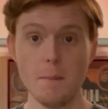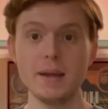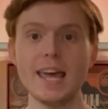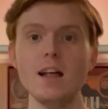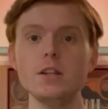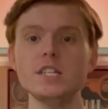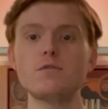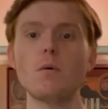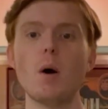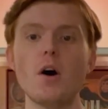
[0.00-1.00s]
Miguel is
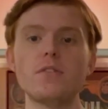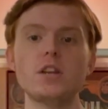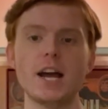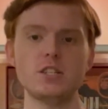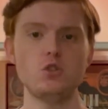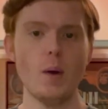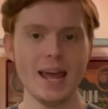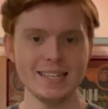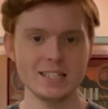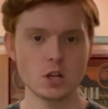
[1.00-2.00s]
from Earth
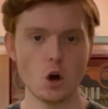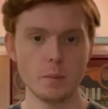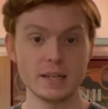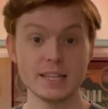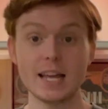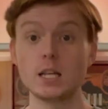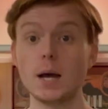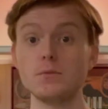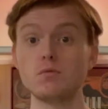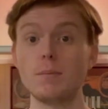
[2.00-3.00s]
928 in the comics and
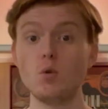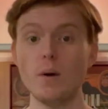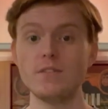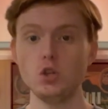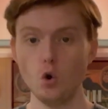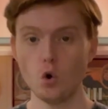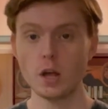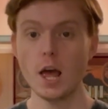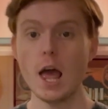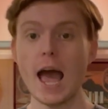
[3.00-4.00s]
comes from Nueva York
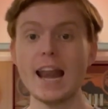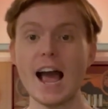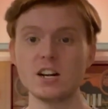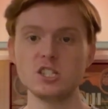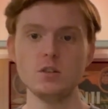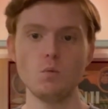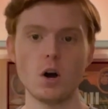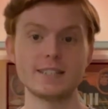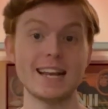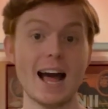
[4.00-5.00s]
and actually
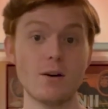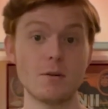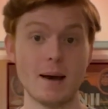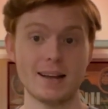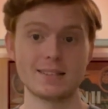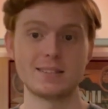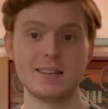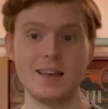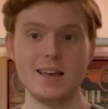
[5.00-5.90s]
worked at Alchemax.